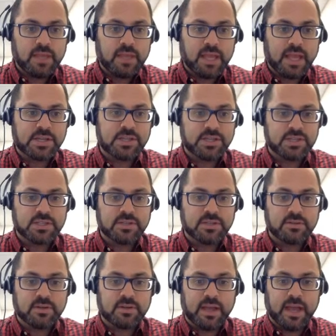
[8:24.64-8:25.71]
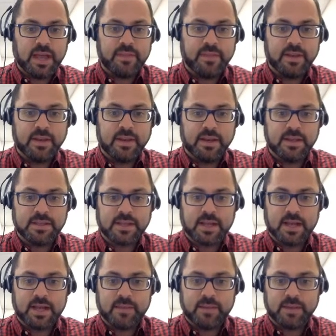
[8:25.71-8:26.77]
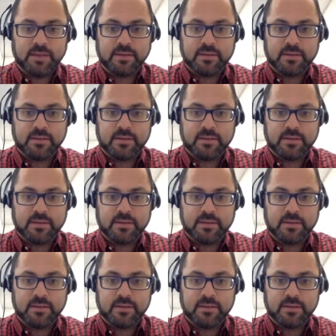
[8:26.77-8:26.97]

actually just hand it in as a comment.